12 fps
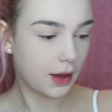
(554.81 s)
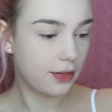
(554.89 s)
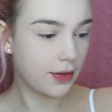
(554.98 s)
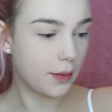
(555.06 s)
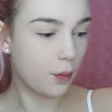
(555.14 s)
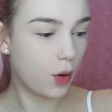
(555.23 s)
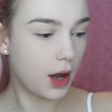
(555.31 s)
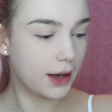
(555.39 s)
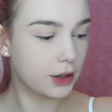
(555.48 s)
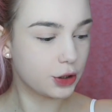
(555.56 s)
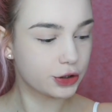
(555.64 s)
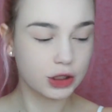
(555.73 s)
And then what I
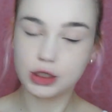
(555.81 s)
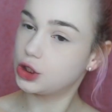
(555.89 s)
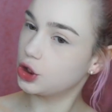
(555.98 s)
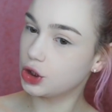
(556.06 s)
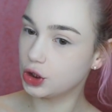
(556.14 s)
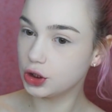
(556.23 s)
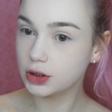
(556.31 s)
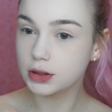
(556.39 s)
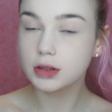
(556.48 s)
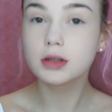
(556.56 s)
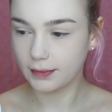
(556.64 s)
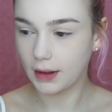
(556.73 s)
usually do
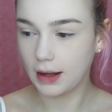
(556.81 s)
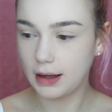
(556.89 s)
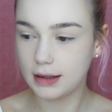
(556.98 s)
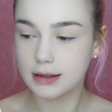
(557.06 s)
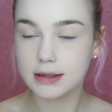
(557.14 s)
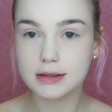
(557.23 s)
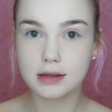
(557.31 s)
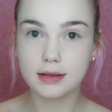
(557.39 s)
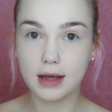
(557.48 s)
is